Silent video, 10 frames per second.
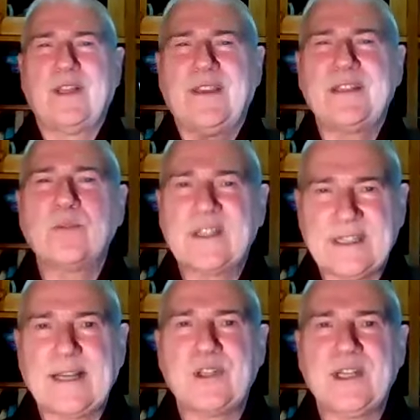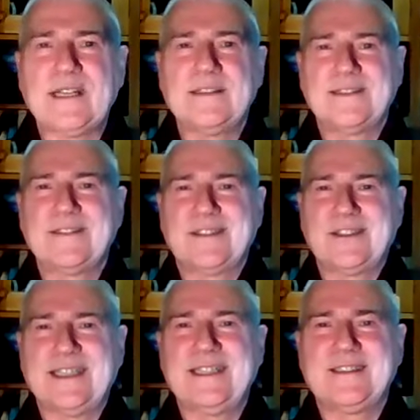this was the subject,
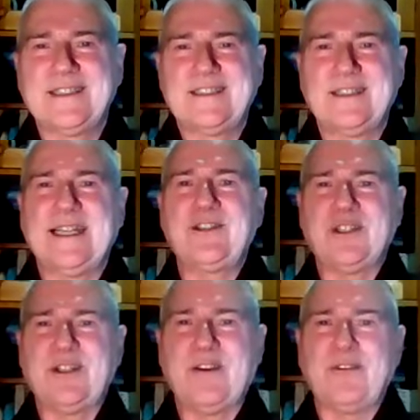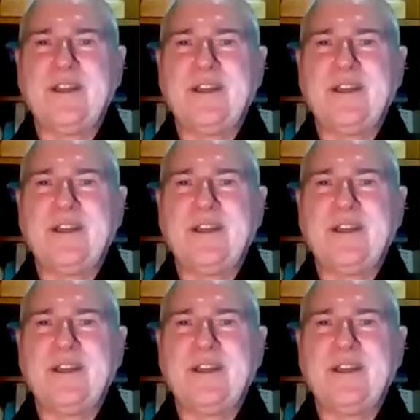okay, just to let you know.